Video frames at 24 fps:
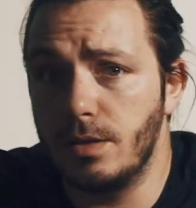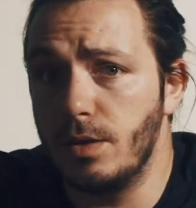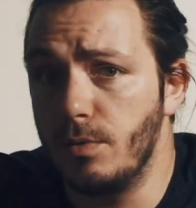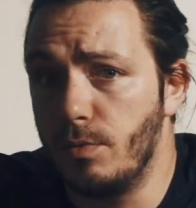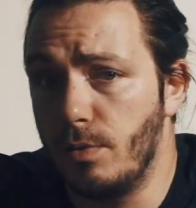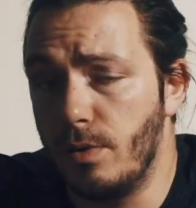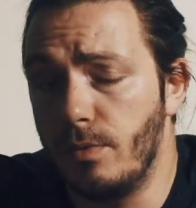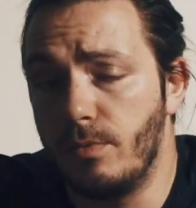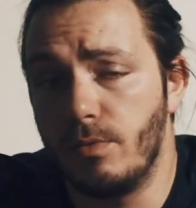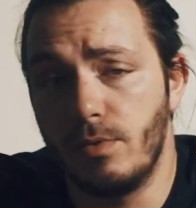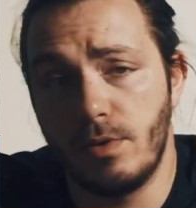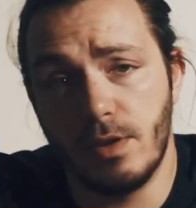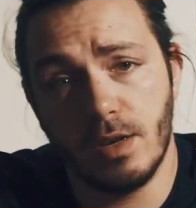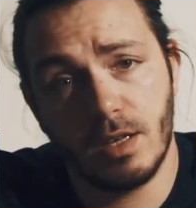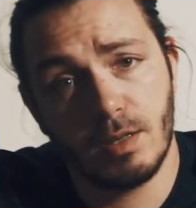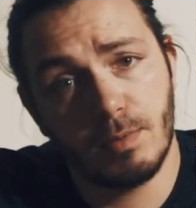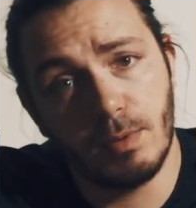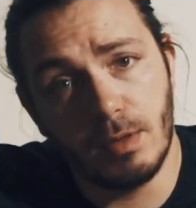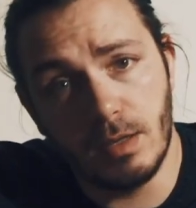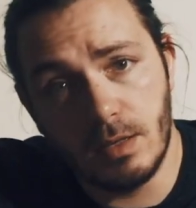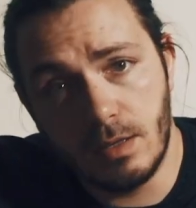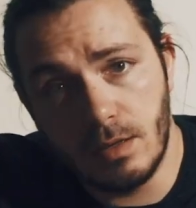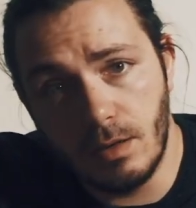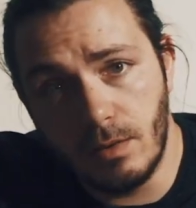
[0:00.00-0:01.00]
they were really
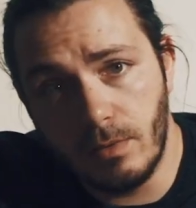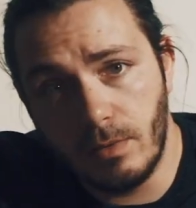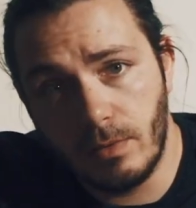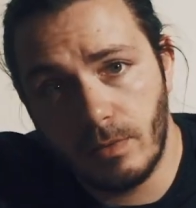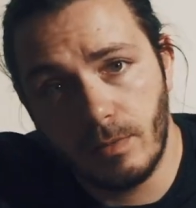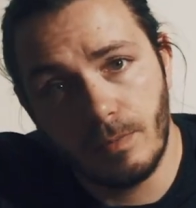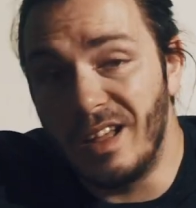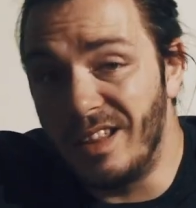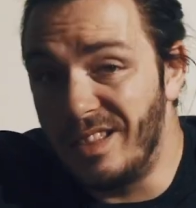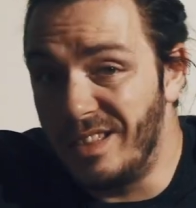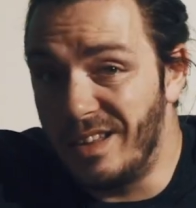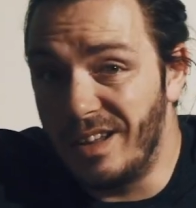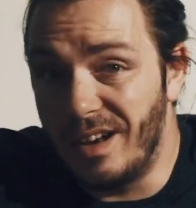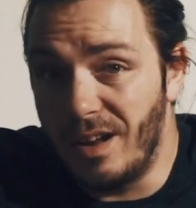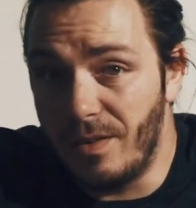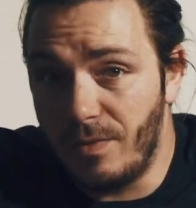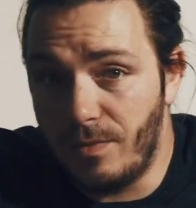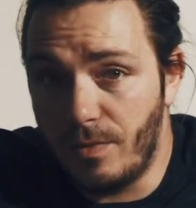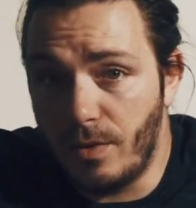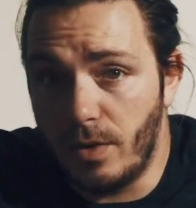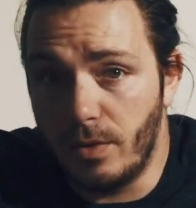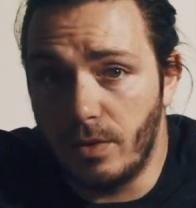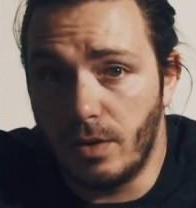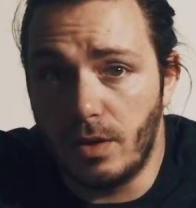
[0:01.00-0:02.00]
expensive. And then I
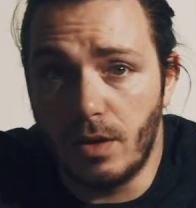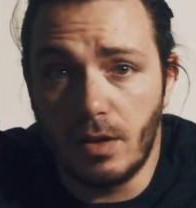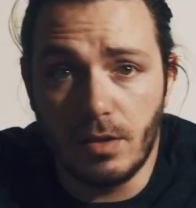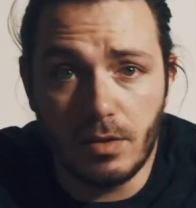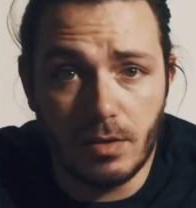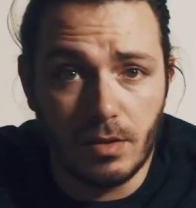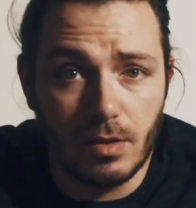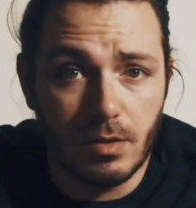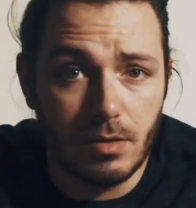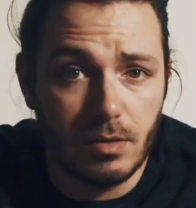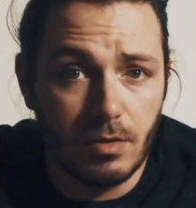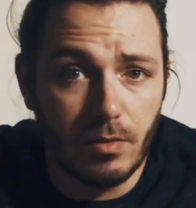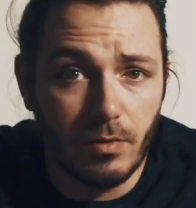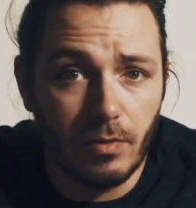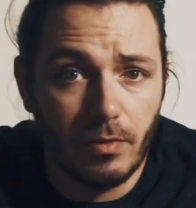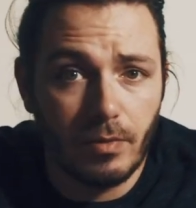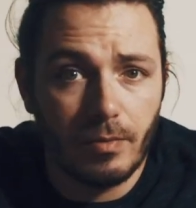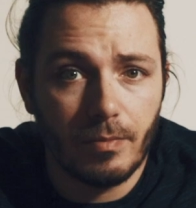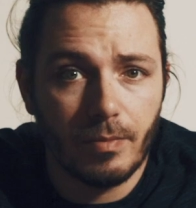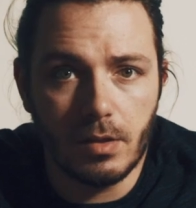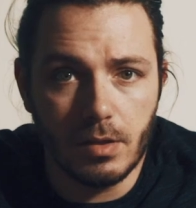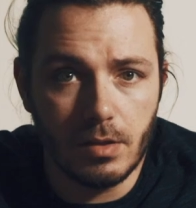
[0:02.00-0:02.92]
found an alternative.